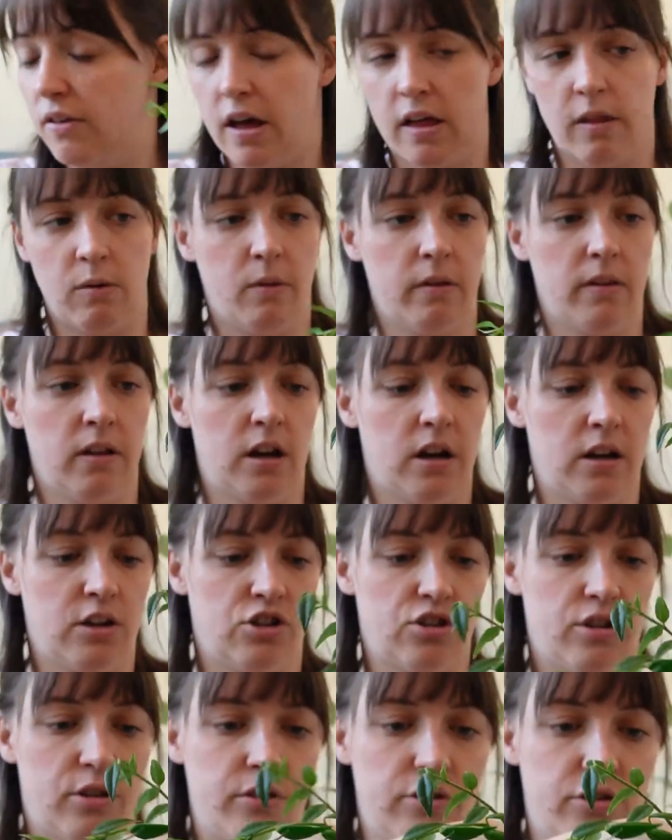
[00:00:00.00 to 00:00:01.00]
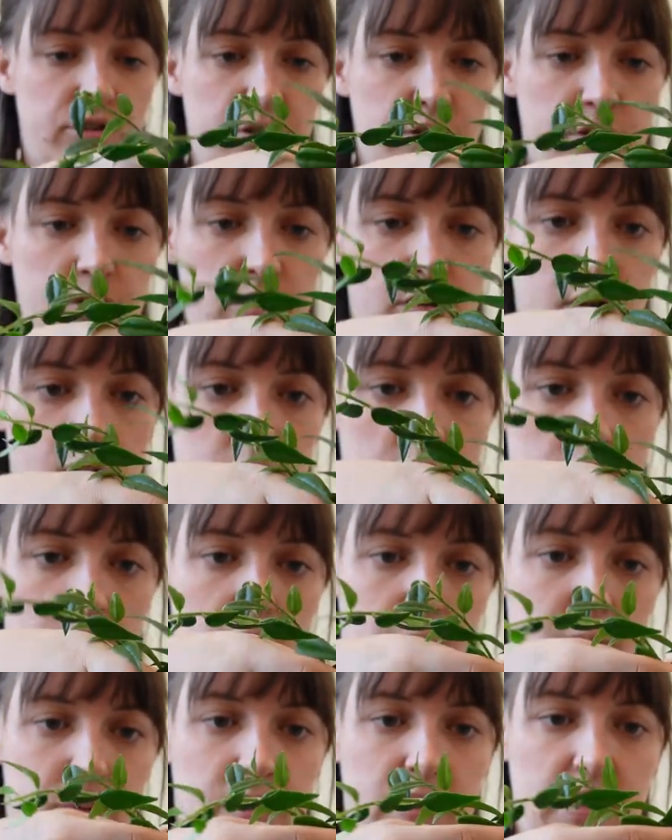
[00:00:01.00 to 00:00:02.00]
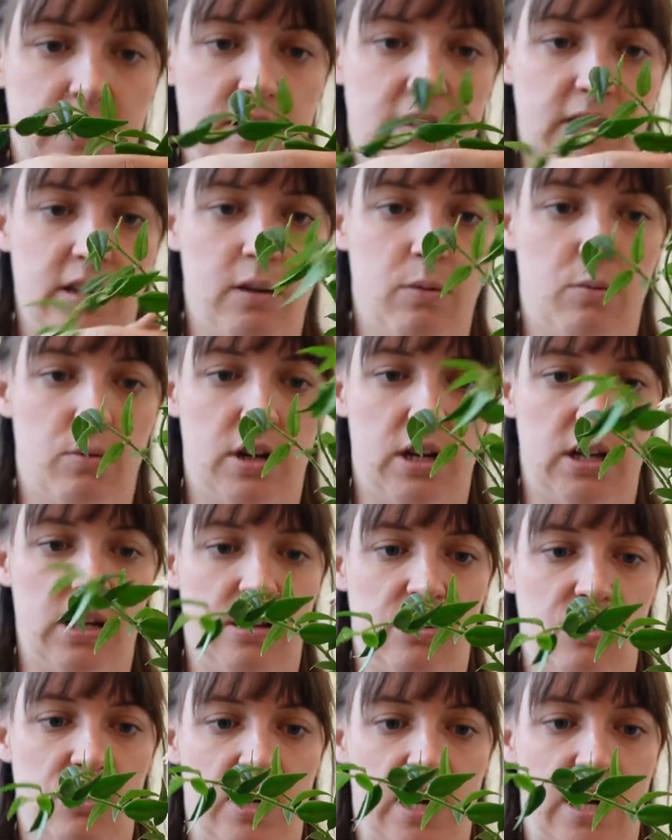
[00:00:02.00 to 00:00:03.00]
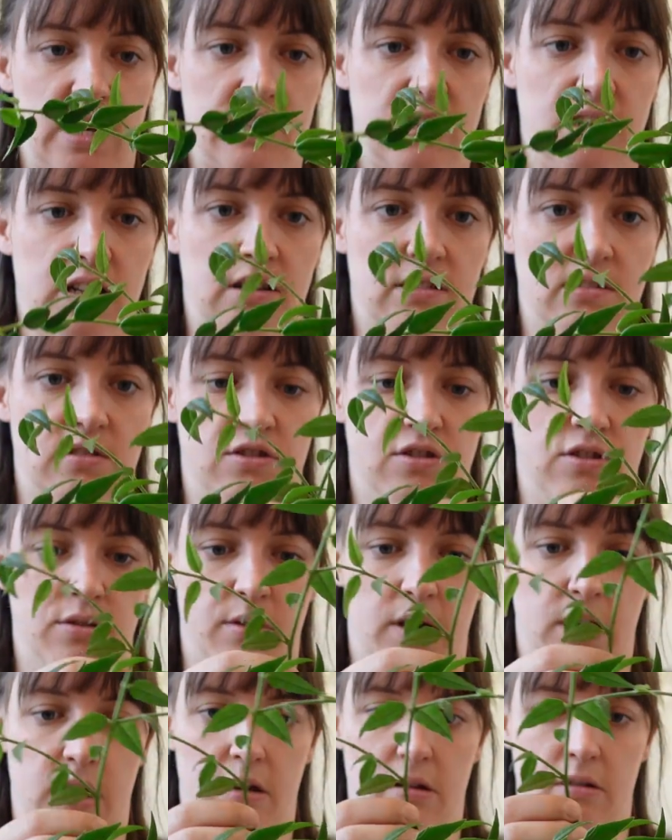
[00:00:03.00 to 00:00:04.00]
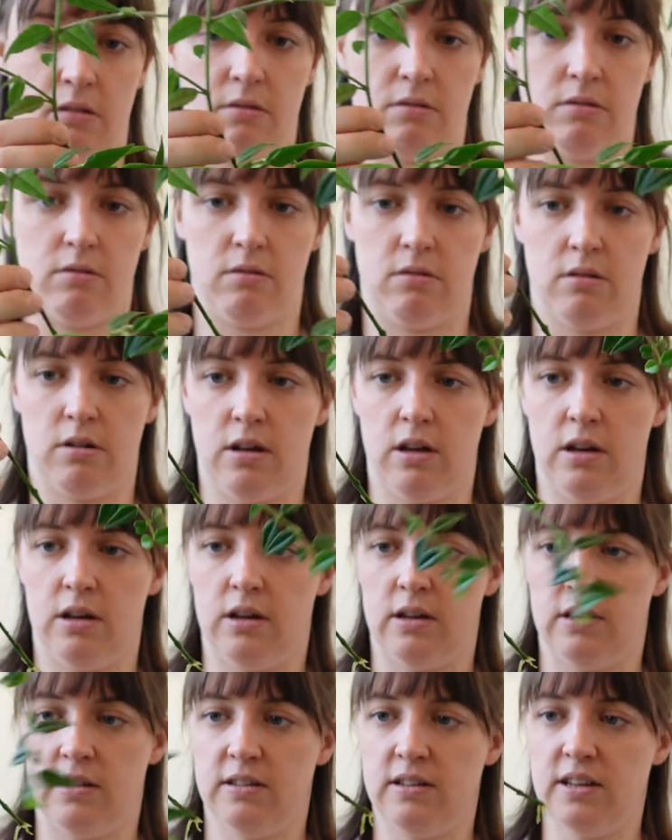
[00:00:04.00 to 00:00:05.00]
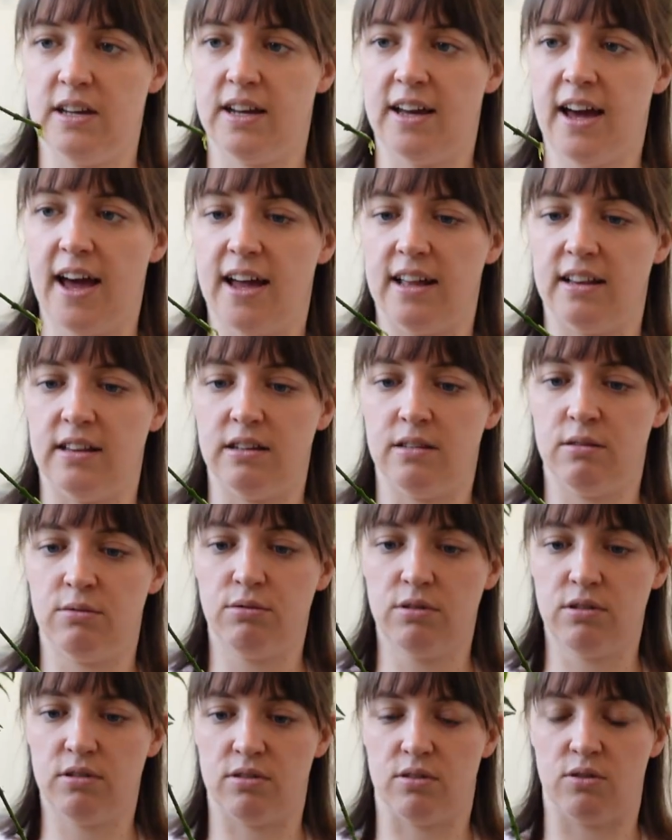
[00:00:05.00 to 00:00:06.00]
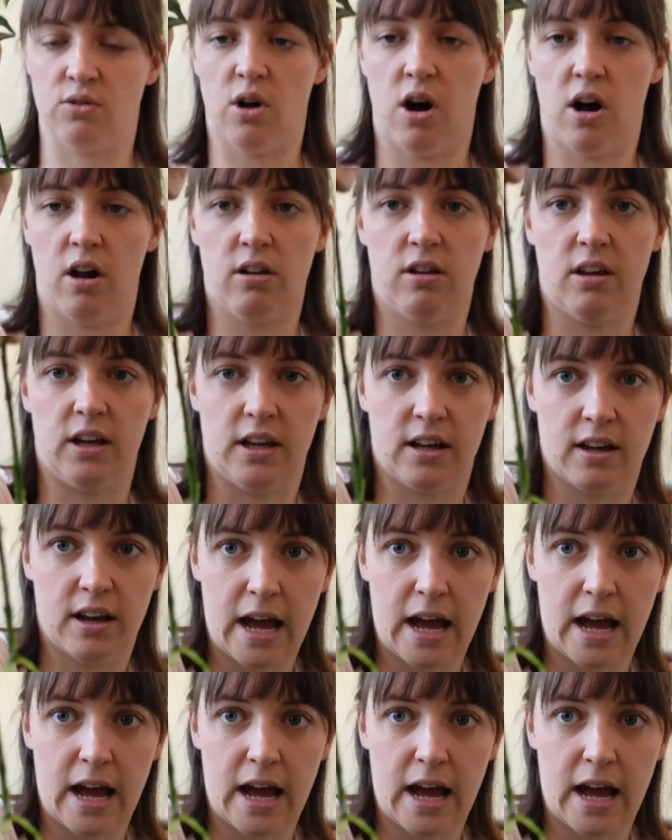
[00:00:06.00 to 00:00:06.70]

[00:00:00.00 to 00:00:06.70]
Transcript: the other one that I showed you. But let's see what each cutting is doing. See, again, these roots are not like